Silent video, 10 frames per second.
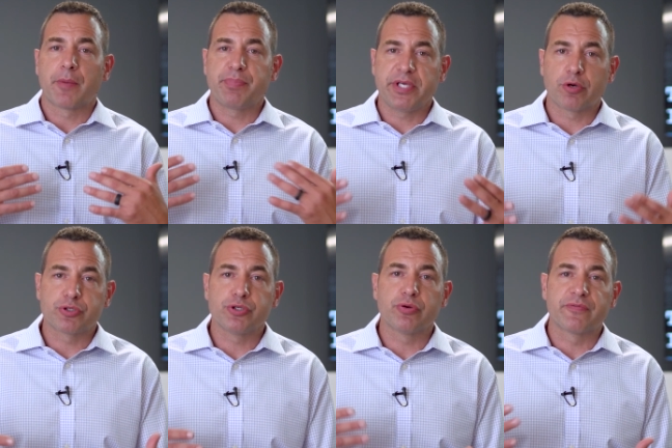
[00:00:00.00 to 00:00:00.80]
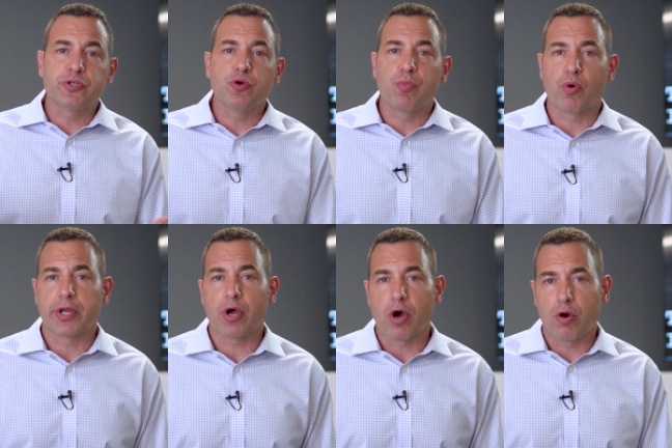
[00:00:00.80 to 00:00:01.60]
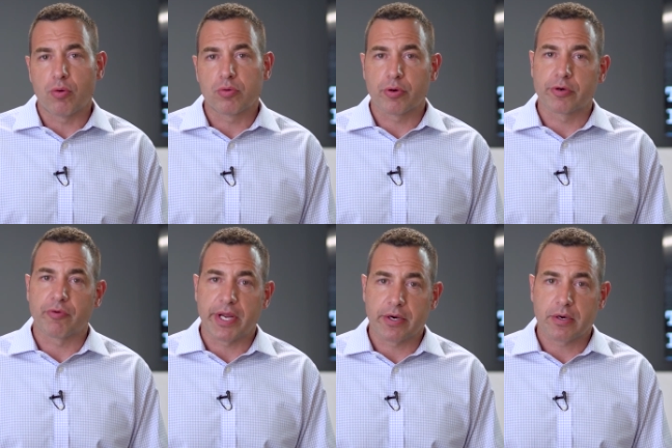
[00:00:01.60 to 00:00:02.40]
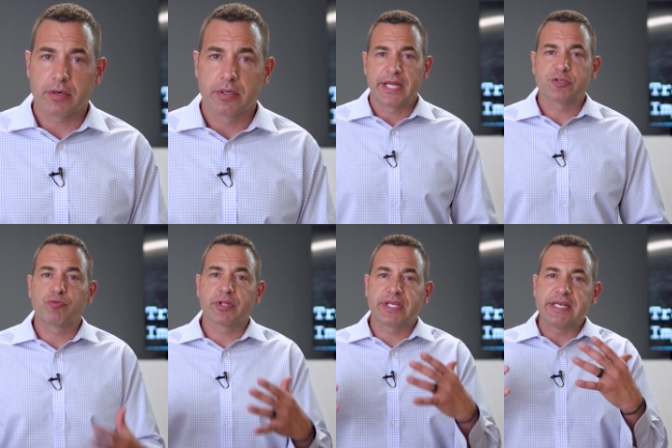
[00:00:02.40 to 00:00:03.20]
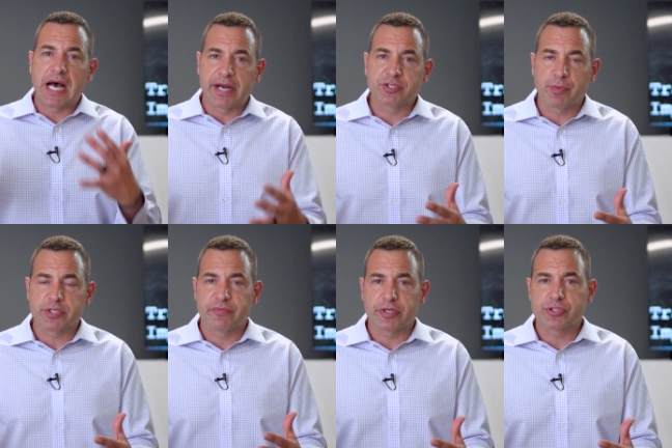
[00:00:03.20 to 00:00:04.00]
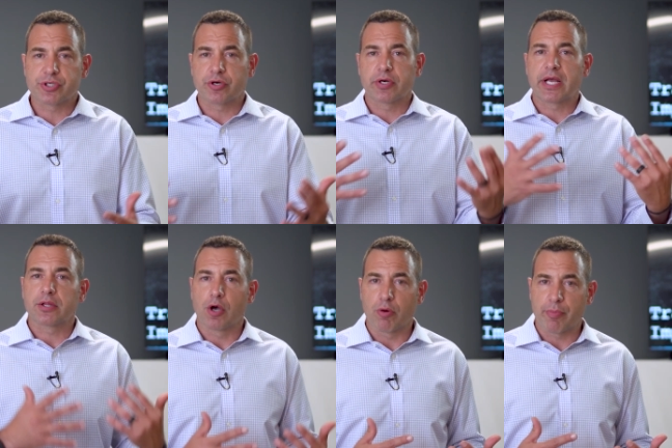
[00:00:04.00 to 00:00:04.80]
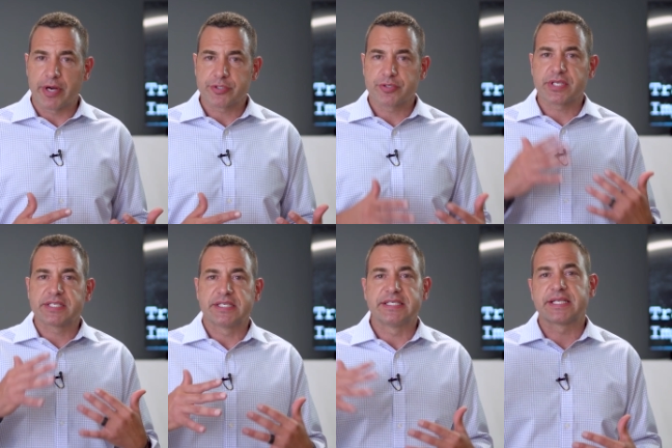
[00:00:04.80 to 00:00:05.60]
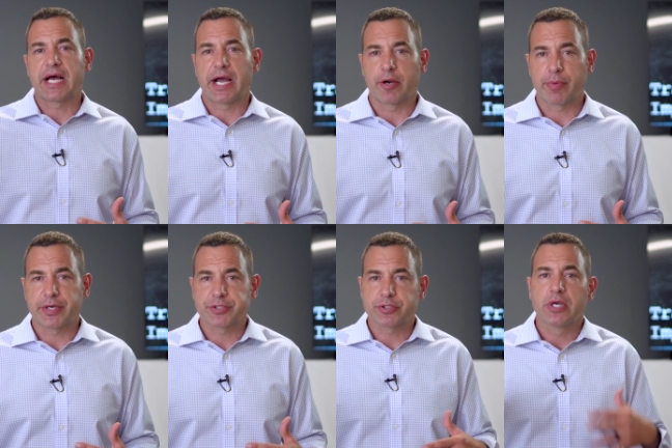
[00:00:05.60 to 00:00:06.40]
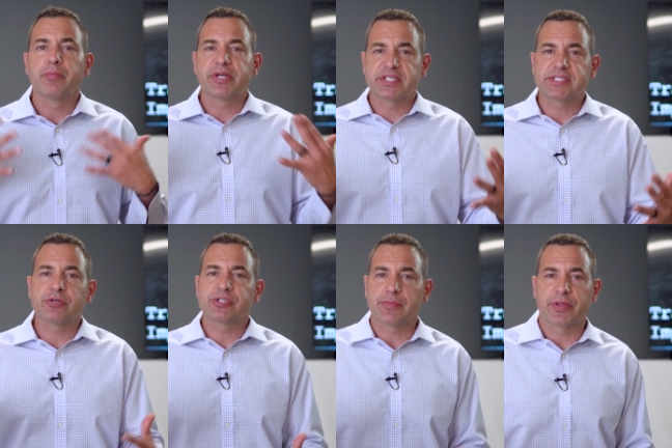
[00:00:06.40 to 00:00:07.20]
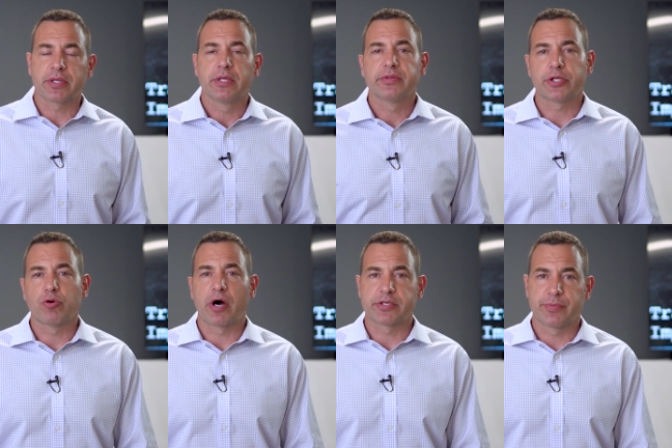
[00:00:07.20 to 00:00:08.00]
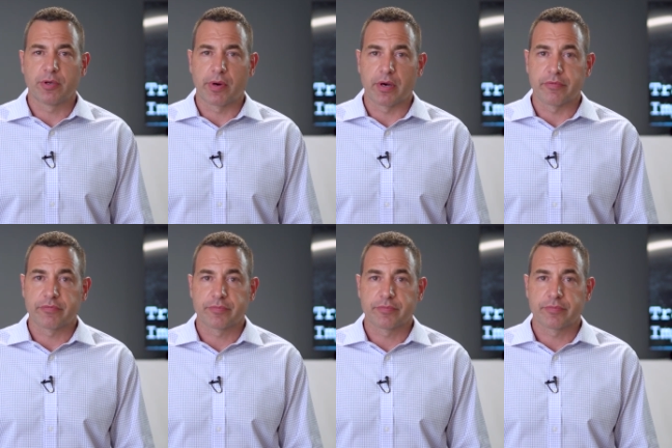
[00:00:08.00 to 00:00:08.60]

a PO2 of 2.0 or greater, it's really not as much of a concern at lower pressures as it is at higher pressures, but it's still something that you ought to be aware of.